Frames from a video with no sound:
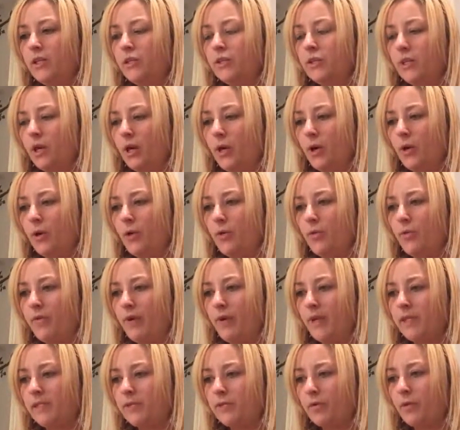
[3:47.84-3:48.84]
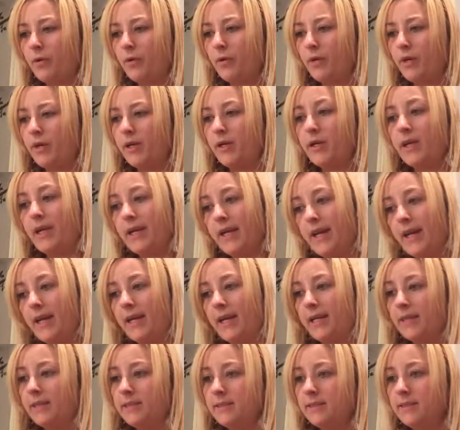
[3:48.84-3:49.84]
So fast forward
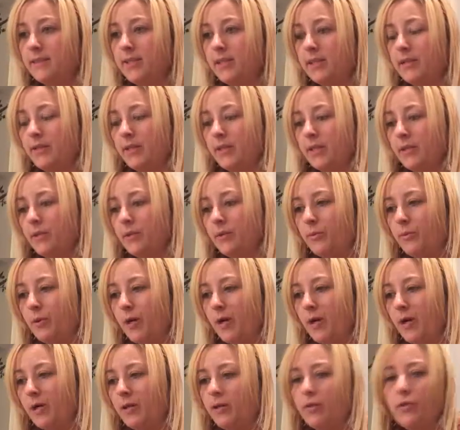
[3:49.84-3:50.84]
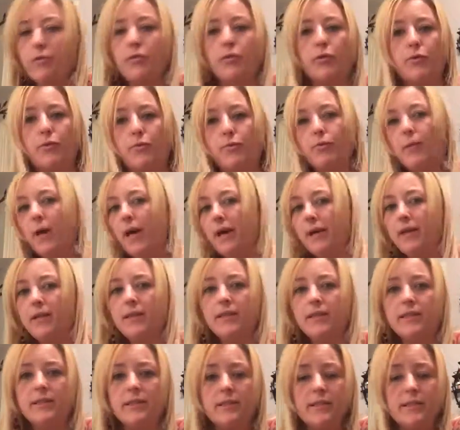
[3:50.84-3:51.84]
again, a little while through my
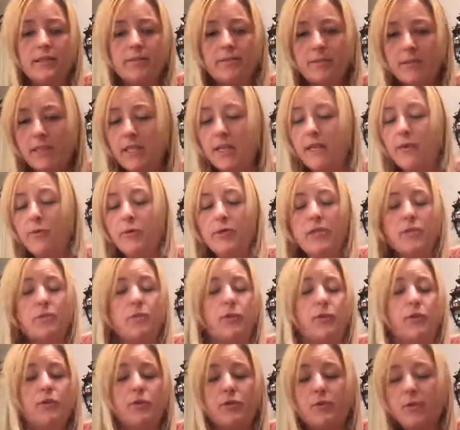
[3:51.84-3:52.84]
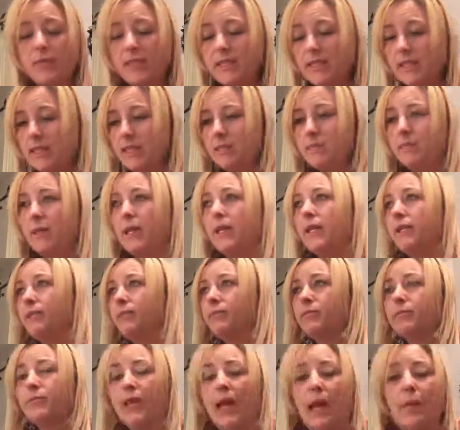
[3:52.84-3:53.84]
continuous mood swings and
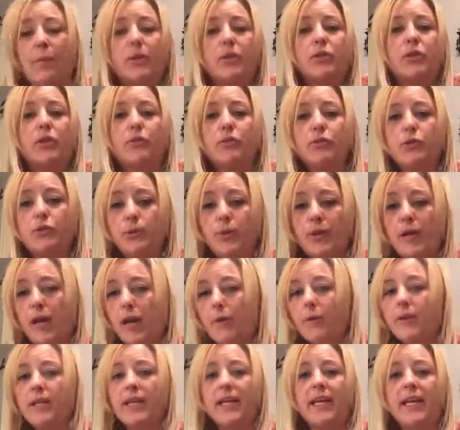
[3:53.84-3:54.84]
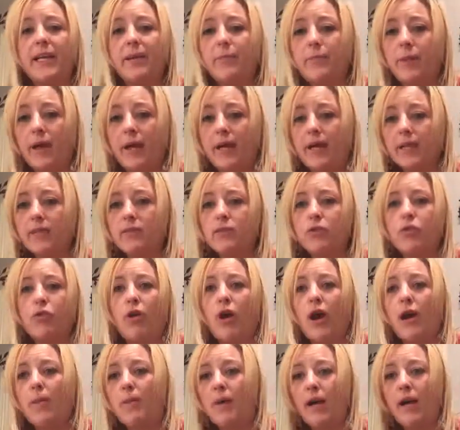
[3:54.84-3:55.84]
my episodes where I would lay in bed and
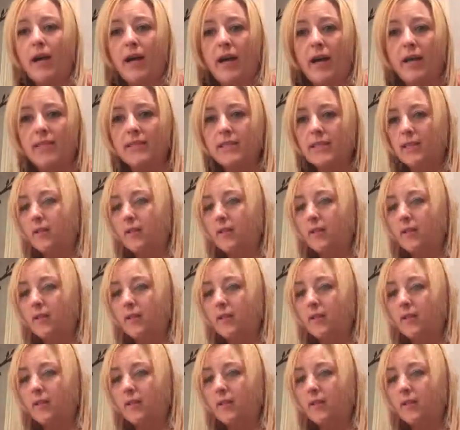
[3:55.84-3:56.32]
cry my eyes